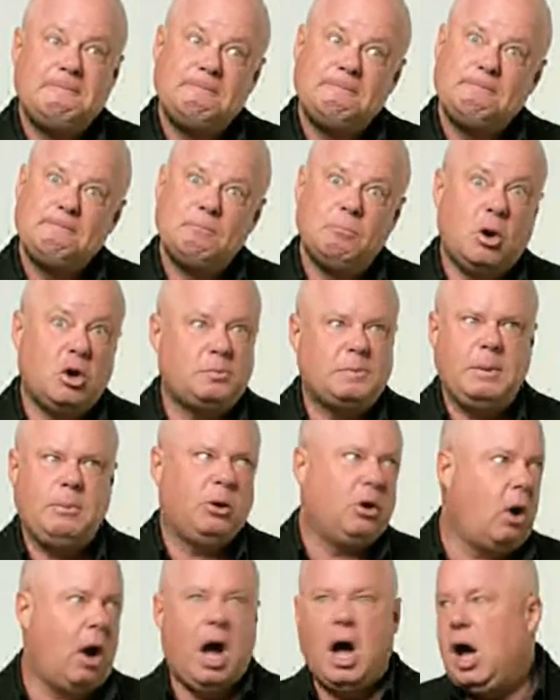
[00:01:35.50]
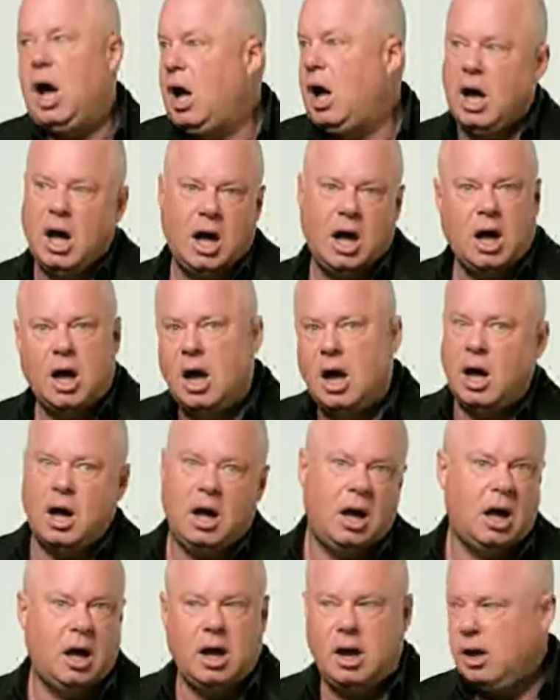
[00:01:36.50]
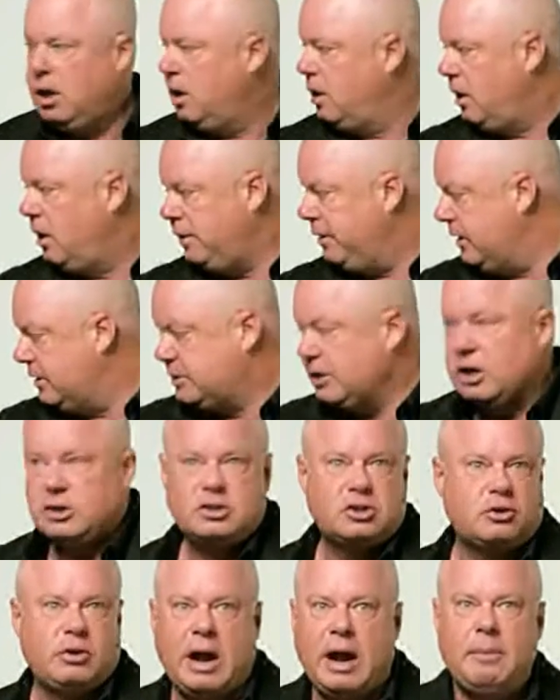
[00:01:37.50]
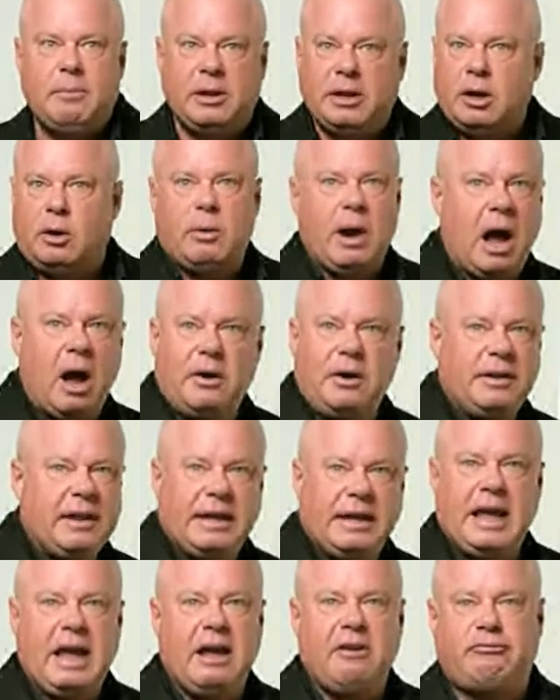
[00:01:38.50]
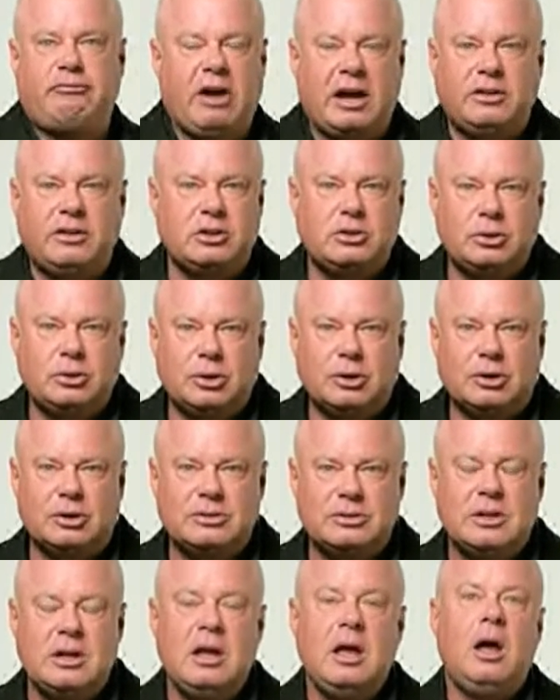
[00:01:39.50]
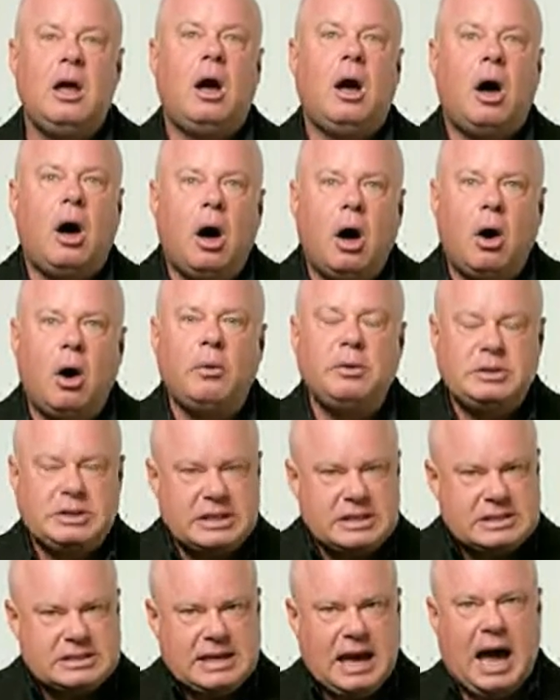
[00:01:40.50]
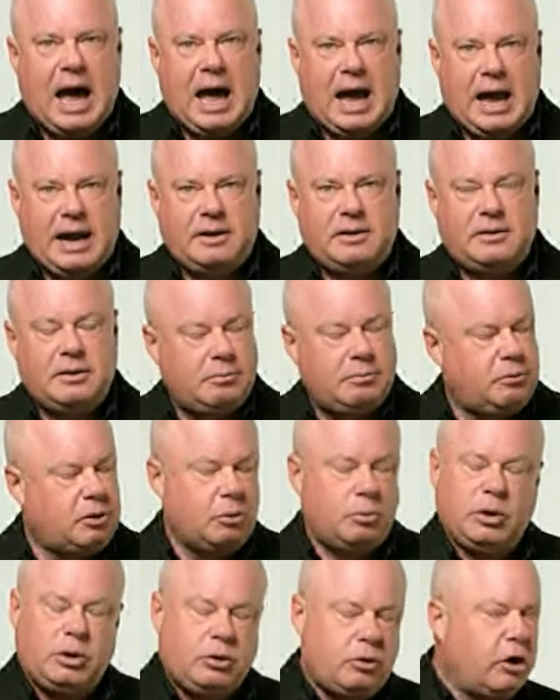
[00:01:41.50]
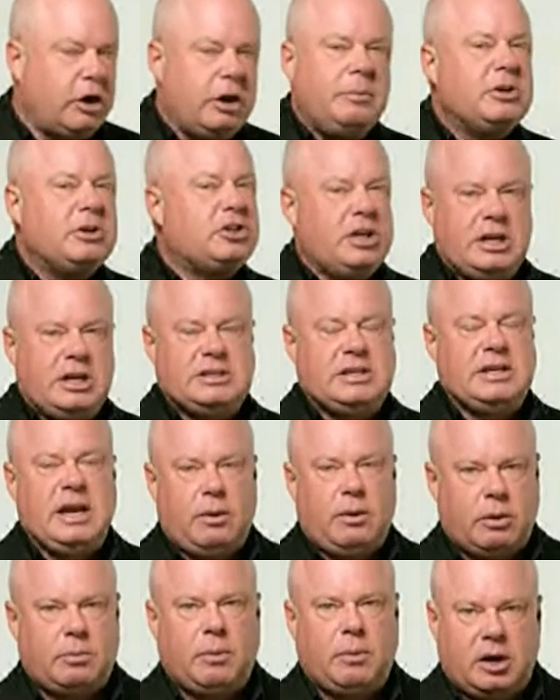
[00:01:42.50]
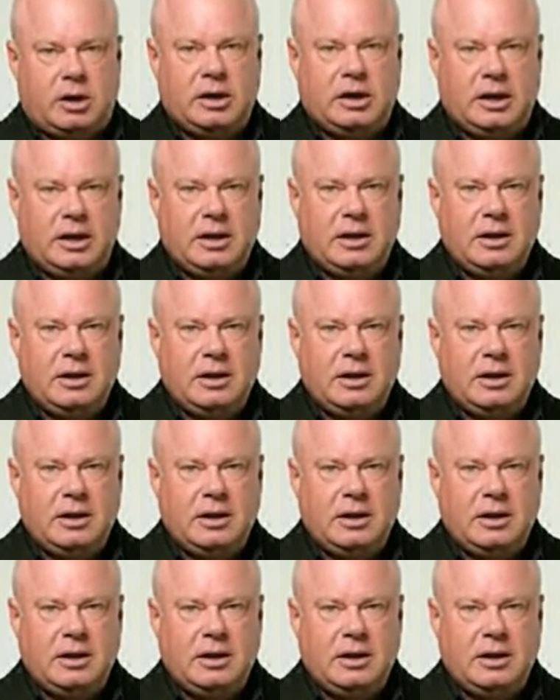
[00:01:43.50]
Most people go, and they start scrambling around and they can't find the tools. Decide. The recruiting machines in network marketing